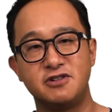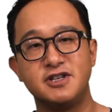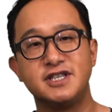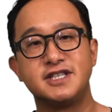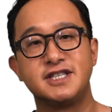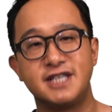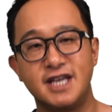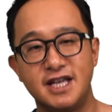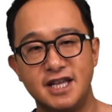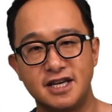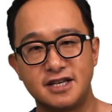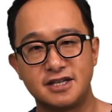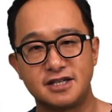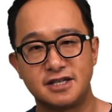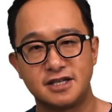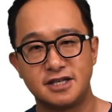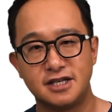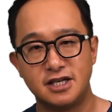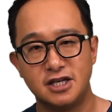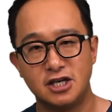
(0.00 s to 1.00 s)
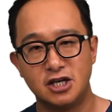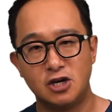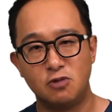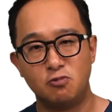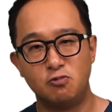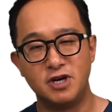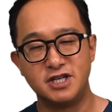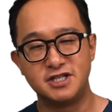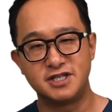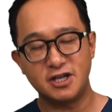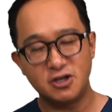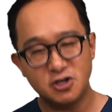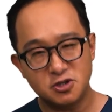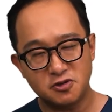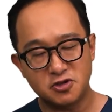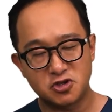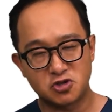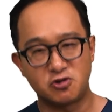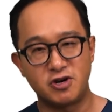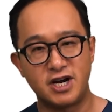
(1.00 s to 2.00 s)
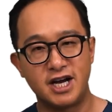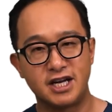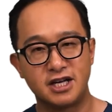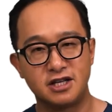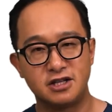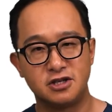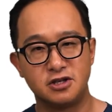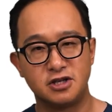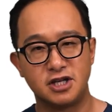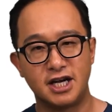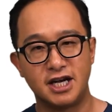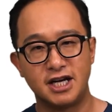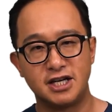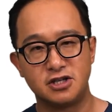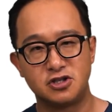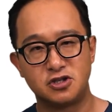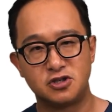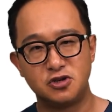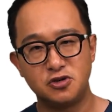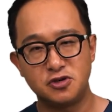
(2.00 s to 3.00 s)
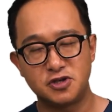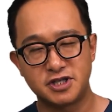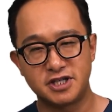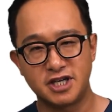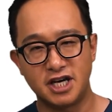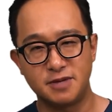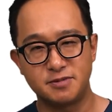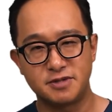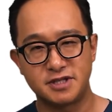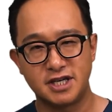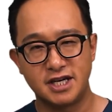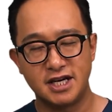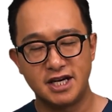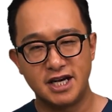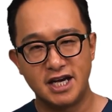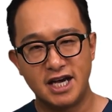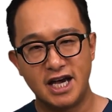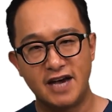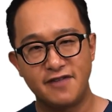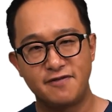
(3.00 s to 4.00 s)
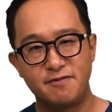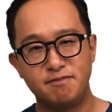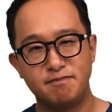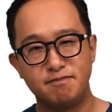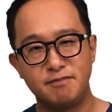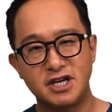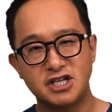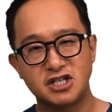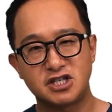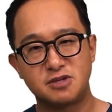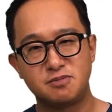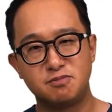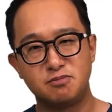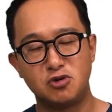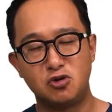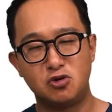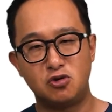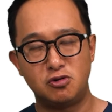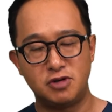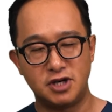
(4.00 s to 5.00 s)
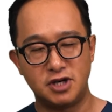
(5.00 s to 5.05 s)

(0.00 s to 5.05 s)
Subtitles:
aesthetics, whereas those with triangular tooth shapes have much more